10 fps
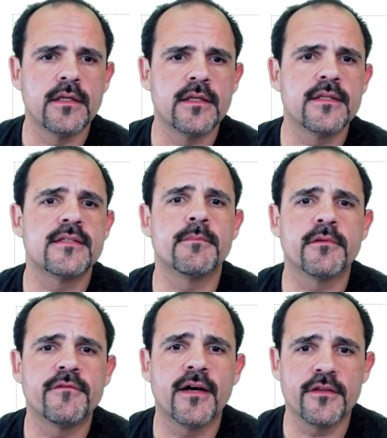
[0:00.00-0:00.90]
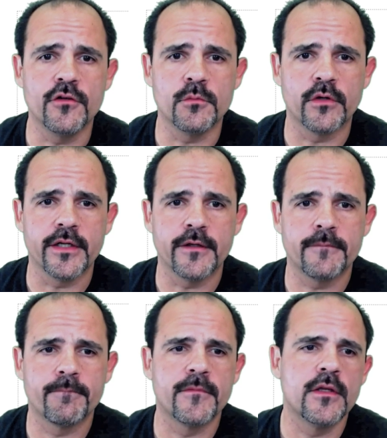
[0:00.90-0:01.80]
simplify the numerator.
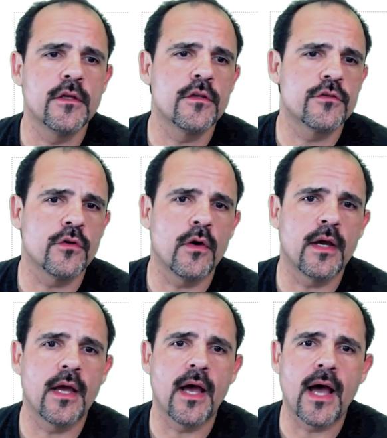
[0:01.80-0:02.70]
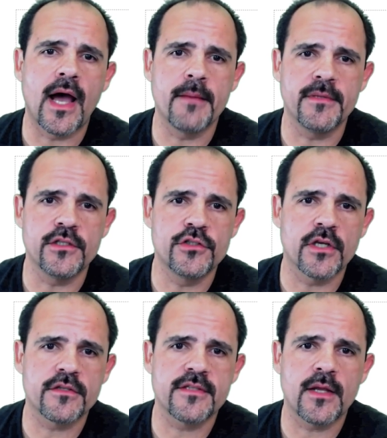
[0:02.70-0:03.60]
So I mean
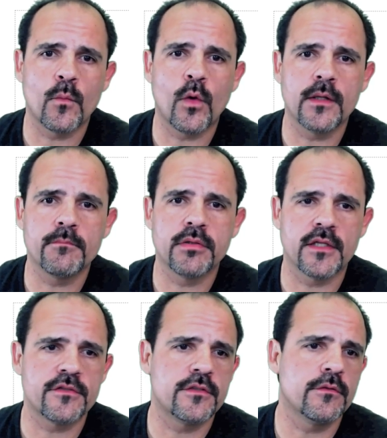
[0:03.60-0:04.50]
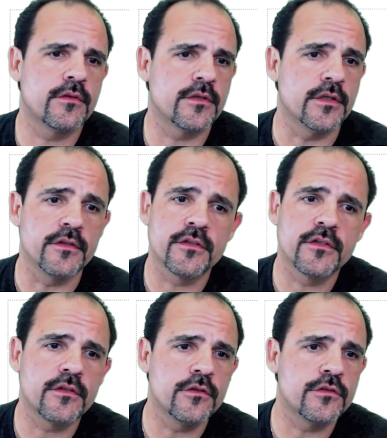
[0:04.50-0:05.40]
just that 1 plus 2/3.
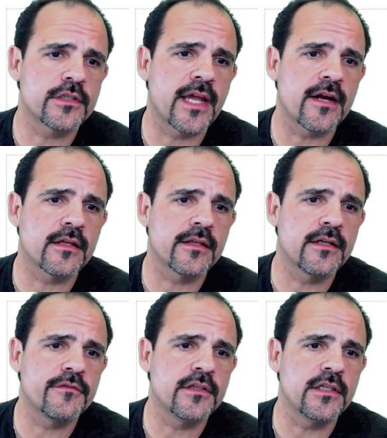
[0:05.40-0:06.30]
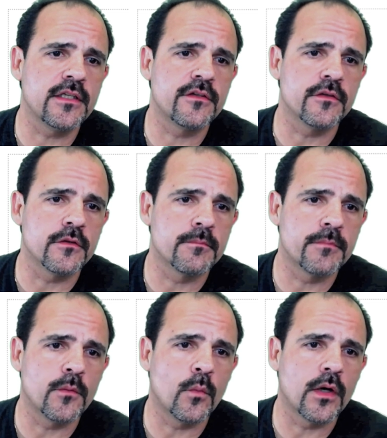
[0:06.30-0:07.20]
Use your calculator if you need to,
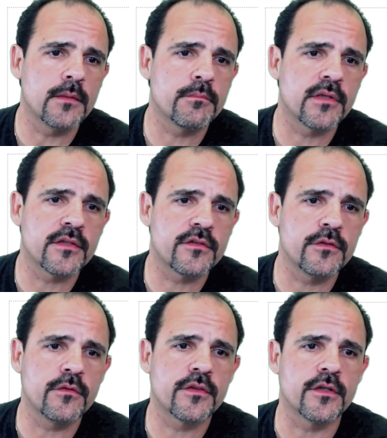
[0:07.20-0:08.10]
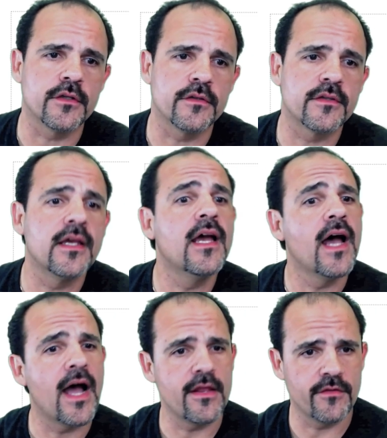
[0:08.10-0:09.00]
but 1 plus 2/3.
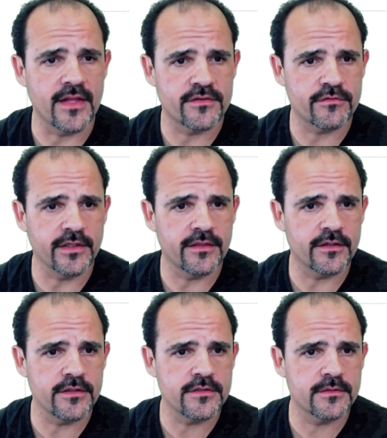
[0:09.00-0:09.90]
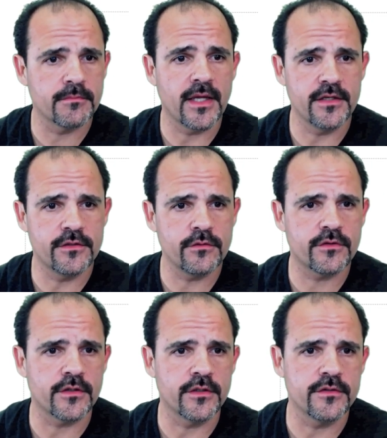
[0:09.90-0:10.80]
I know that's 3/3, and
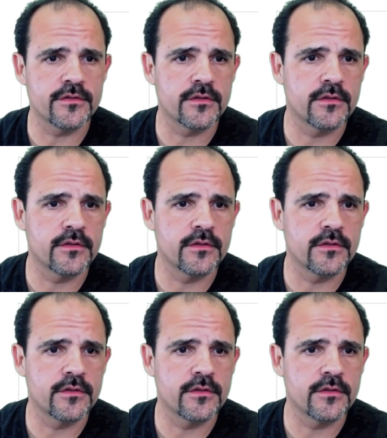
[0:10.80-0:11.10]
2/3